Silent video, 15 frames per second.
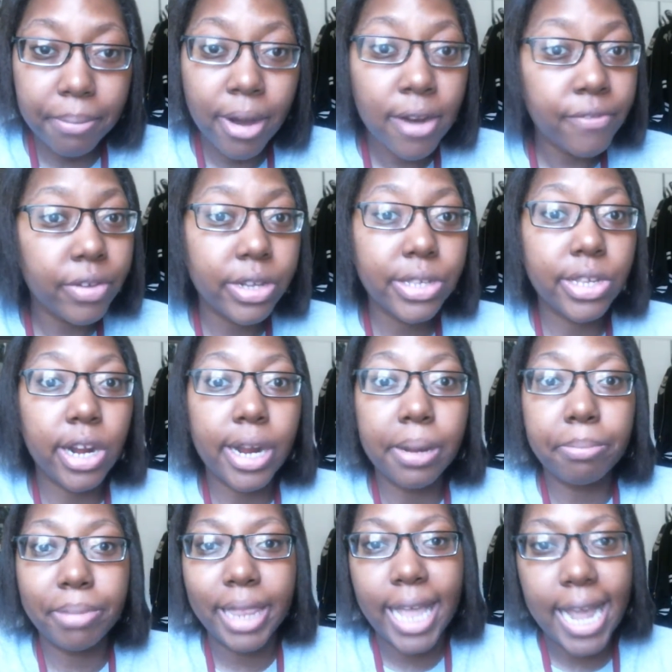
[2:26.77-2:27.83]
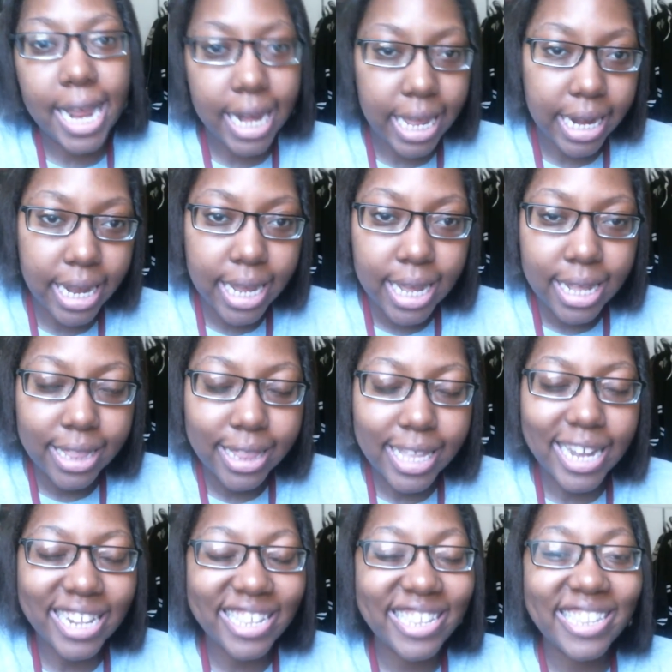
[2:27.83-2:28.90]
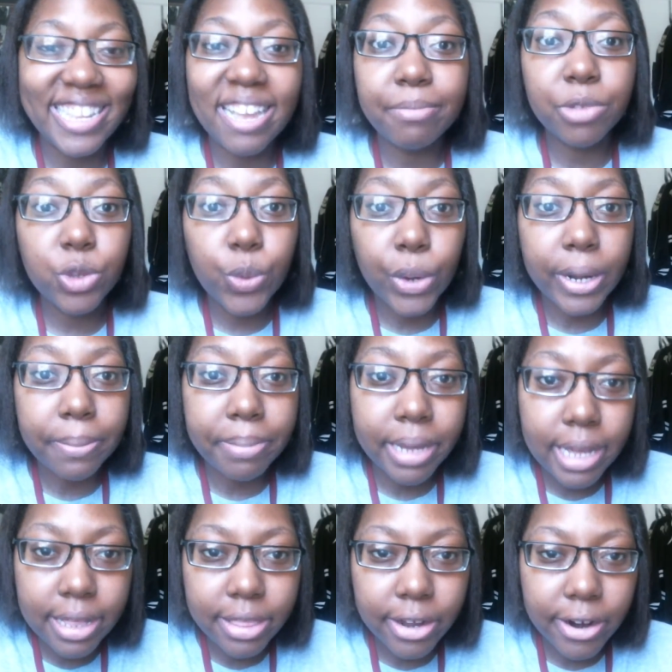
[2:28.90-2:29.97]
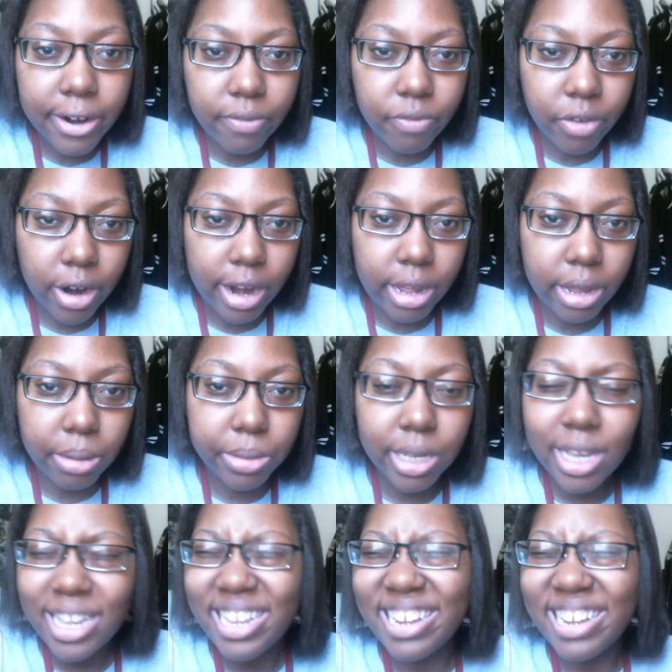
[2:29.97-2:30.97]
Motherfuckers are complaining that it's 720p 30 frames.